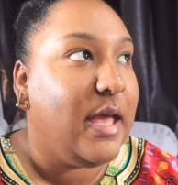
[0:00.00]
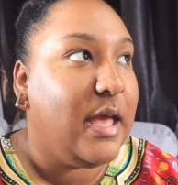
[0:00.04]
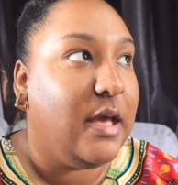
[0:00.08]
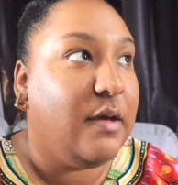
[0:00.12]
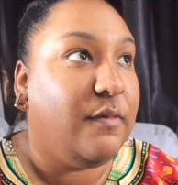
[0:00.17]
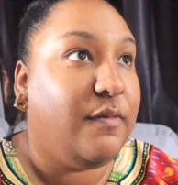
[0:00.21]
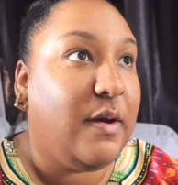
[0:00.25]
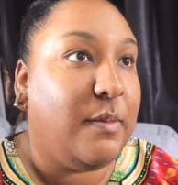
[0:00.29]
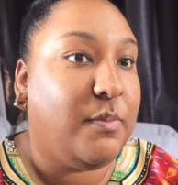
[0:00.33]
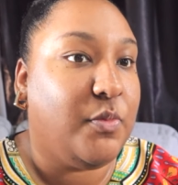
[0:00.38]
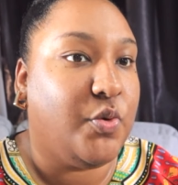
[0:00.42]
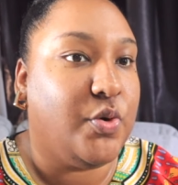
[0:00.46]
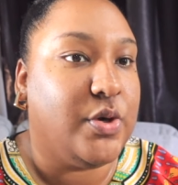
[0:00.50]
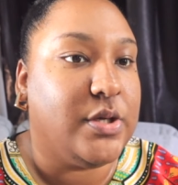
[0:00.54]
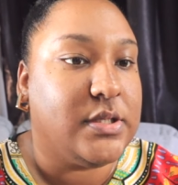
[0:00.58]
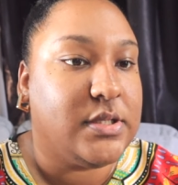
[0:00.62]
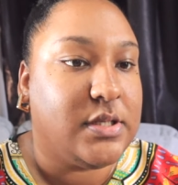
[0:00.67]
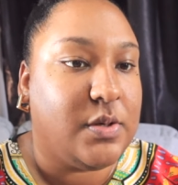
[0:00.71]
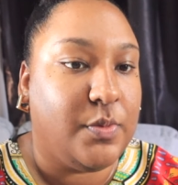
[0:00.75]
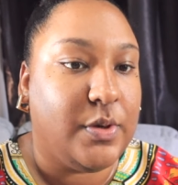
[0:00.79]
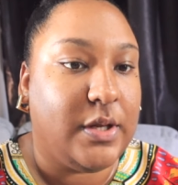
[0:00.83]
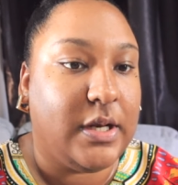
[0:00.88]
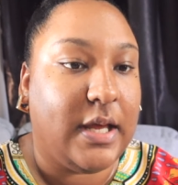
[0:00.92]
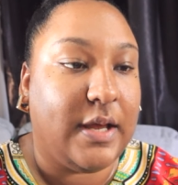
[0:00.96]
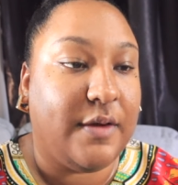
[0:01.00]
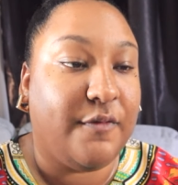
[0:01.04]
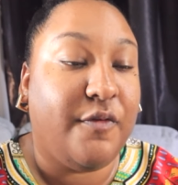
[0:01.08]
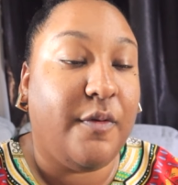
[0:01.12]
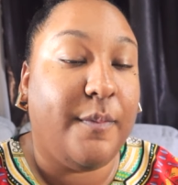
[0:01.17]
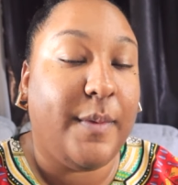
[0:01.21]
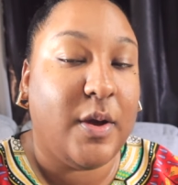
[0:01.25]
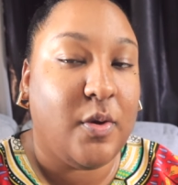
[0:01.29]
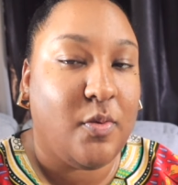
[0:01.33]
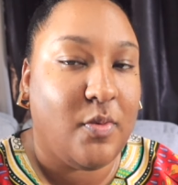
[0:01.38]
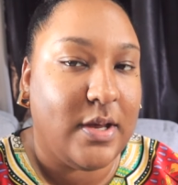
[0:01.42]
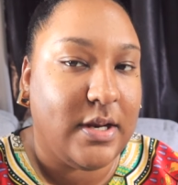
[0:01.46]
If I'm going somewhere, like for
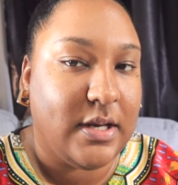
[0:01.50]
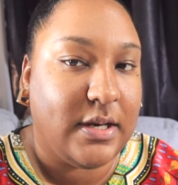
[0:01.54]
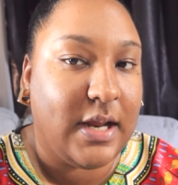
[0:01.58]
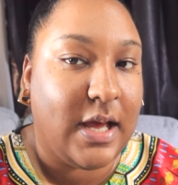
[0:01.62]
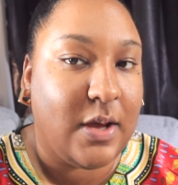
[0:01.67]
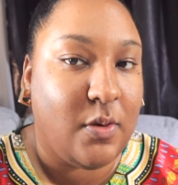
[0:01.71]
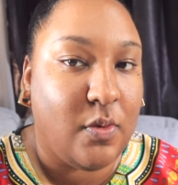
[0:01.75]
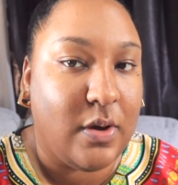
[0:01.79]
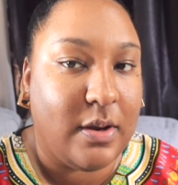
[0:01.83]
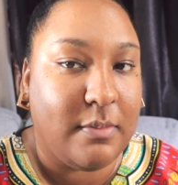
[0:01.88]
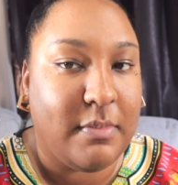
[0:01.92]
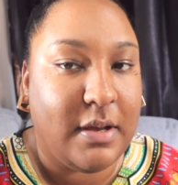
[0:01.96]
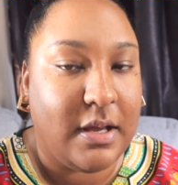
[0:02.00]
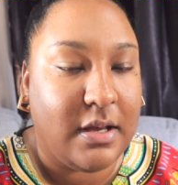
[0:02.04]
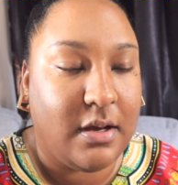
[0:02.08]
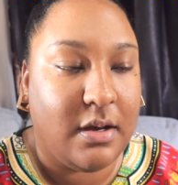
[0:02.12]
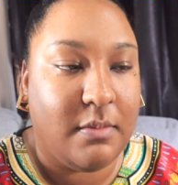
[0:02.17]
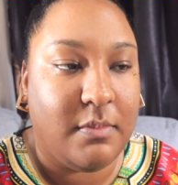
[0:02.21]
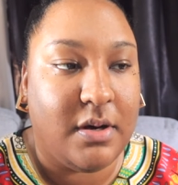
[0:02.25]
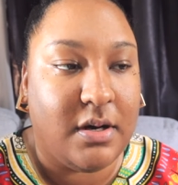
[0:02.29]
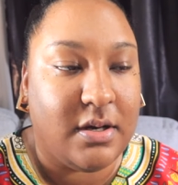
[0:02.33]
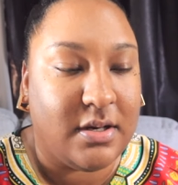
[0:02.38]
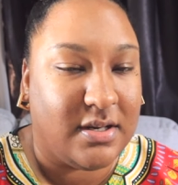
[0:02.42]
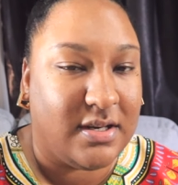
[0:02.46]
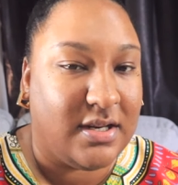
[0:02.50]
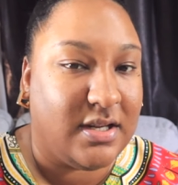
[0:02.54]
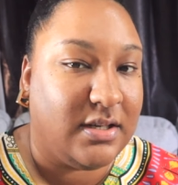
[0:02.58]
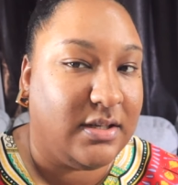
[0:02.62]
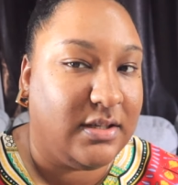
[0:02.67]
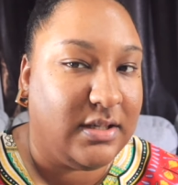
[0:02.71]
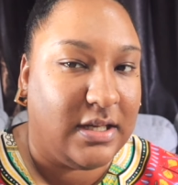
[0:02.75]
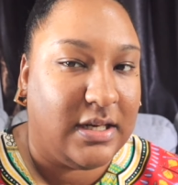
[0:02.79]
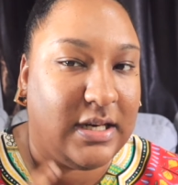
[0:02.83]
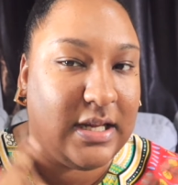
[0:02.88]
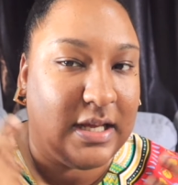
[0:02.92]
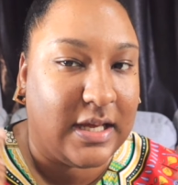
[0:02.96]
my wedding, I went by her, but other than
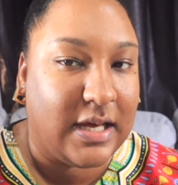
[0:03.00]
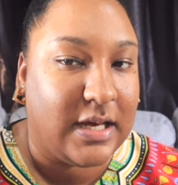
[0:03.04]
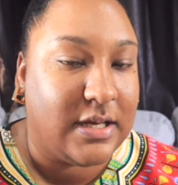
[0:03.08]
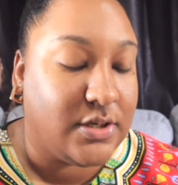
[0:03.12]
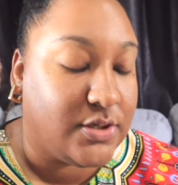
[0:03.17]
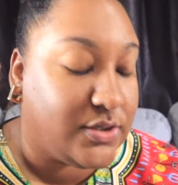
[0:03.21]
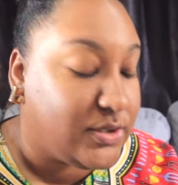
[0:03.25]
that, like I